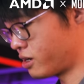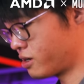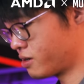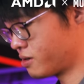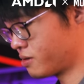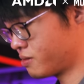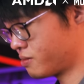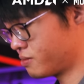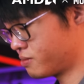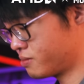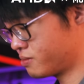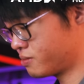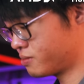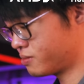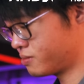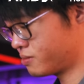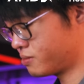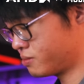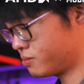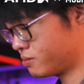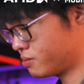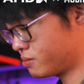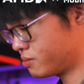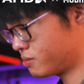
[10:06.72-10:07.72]

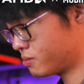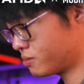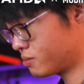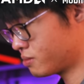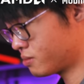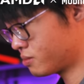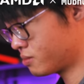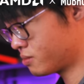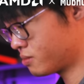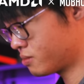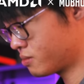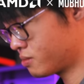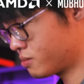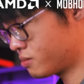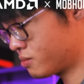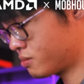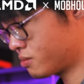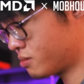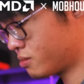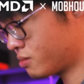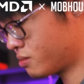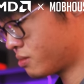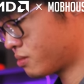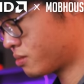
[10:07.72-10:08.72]

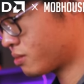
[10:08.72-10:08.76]
(silent)